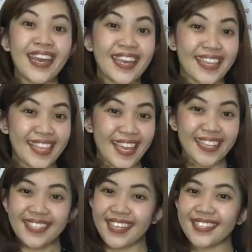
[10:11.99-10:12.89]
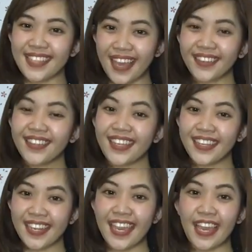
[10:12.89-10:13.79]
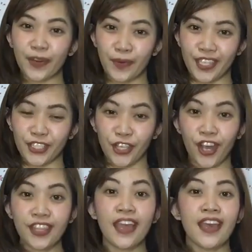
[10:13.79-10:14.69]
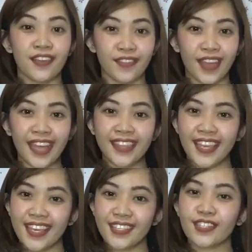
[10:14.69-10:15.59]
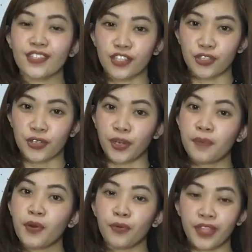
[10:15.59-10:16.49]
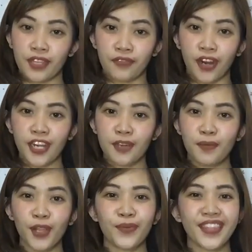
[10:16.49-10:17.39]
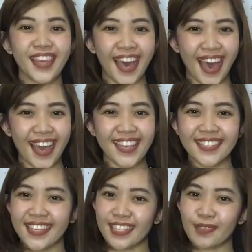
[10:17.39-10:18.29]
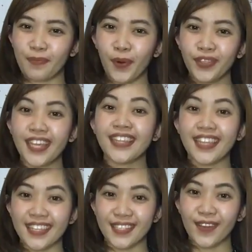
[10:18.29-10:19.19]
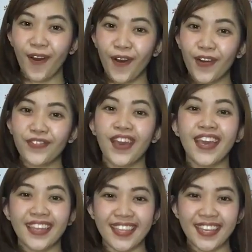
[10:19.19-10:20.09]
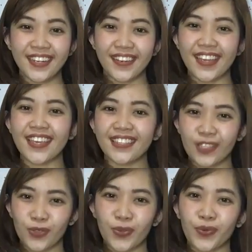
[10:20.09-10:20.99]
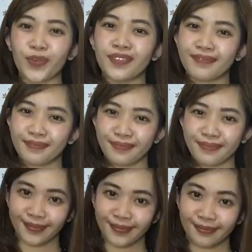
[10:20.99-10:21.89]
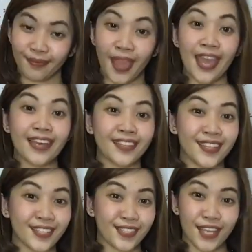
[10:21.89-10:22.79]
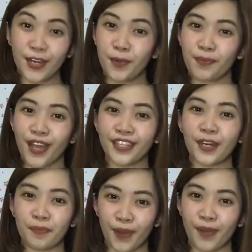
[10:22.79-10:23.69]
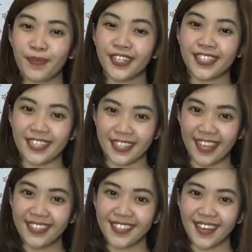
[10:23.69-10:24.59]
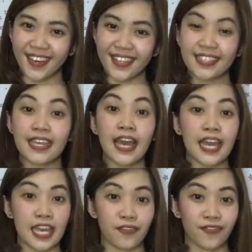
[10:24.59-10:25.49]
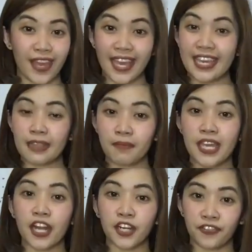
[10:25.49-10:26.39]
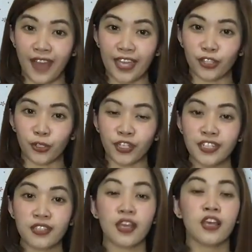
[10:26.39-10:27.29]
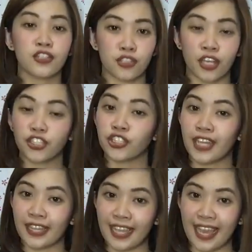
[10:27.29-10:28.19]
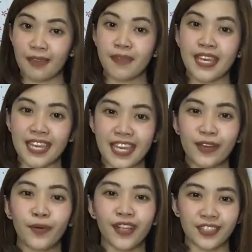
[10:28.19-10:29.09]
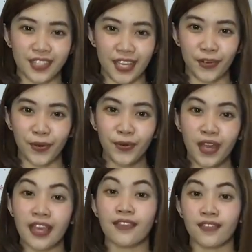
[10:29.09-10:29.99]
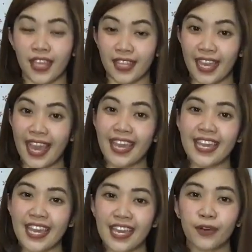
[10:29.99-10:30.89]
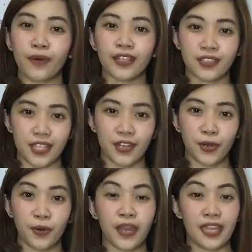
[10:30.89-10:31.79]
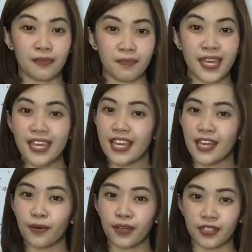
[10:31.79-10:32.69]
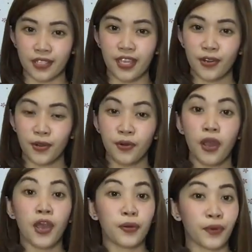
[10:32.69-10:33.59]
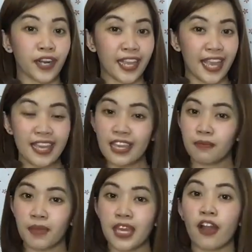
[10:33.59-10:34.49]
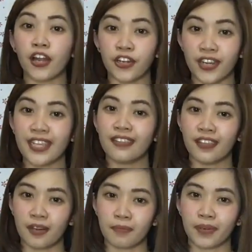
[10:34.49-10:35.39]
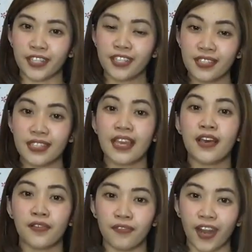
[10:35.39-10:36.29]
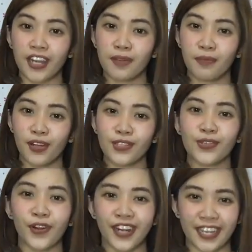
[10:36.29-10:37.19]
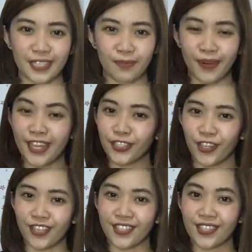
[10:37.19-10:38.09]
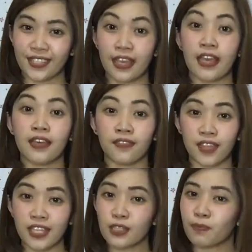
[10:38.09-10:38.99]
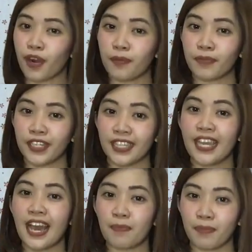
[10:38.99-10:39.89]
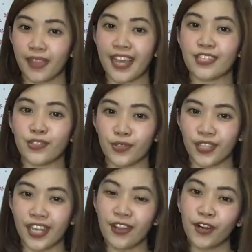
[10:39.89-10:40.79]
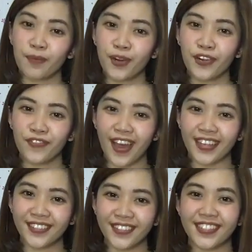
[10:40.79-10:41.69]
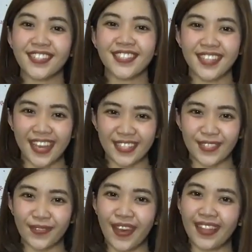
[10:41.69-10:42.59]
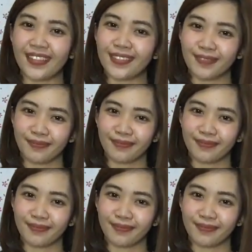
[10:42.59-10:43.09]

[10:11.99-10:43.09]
It is a second degree equation, that is, the term with a variable with the highest exponent is of degree 2. The zero product property tells us if a and b are factors such that ab equals 0, then a equals 0 and b equals 0, where a and b are real numbers, variables, or expressions. This property applies to three or more factors as well.